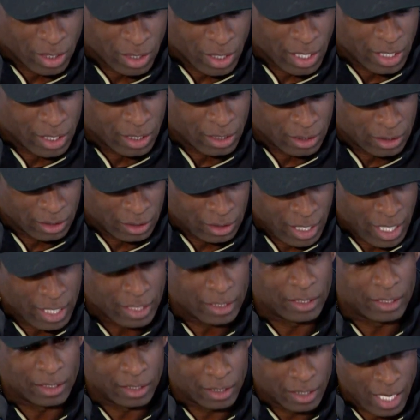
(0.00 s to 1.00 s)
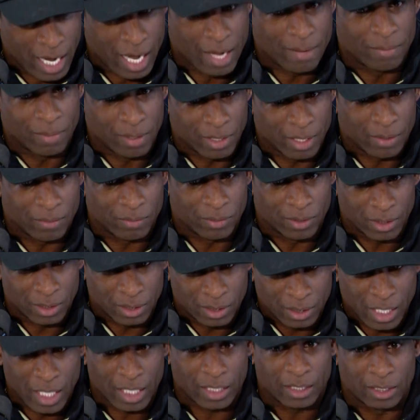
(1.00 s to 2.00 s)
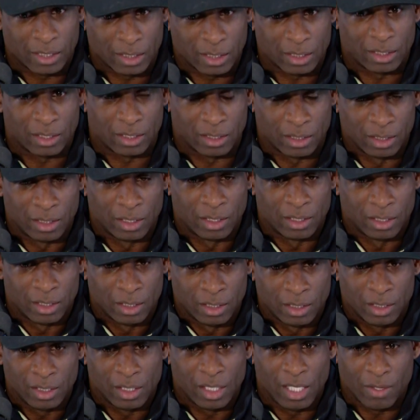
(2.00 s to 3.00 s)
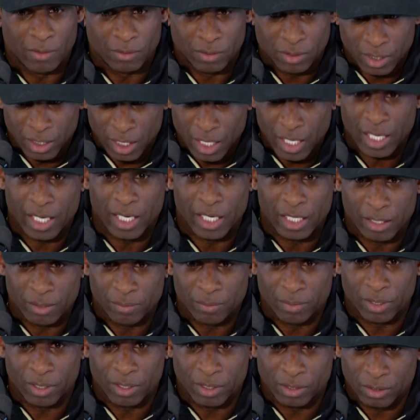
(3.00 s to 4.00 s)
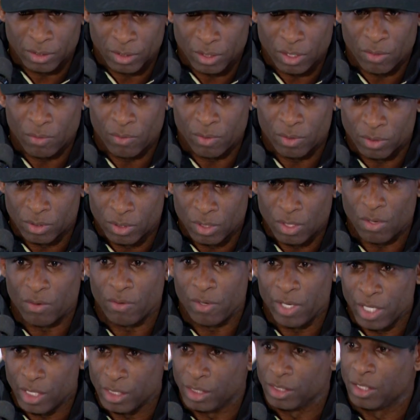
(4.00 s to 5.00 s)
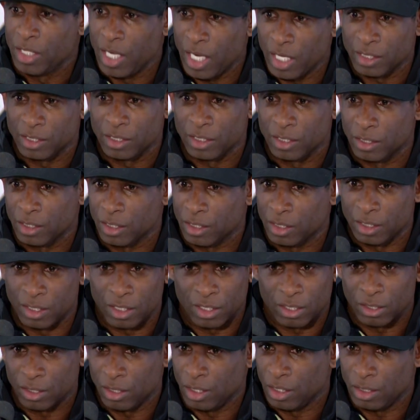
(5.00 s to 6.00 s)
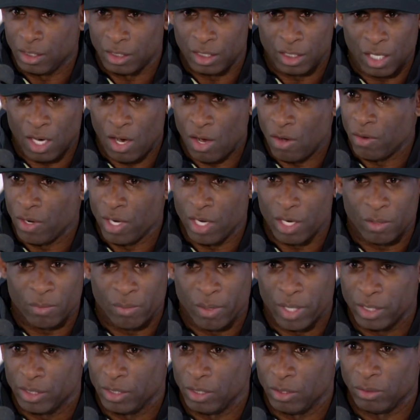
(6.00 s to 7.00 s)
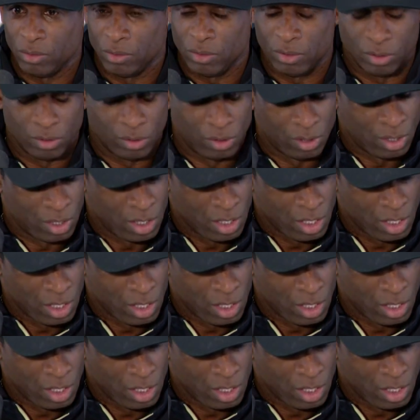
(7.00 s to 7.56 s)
I think Texas got me. I was in Texas, and I was delayed because you know when snow hits Texas, it's a, it, all hell breaks loose.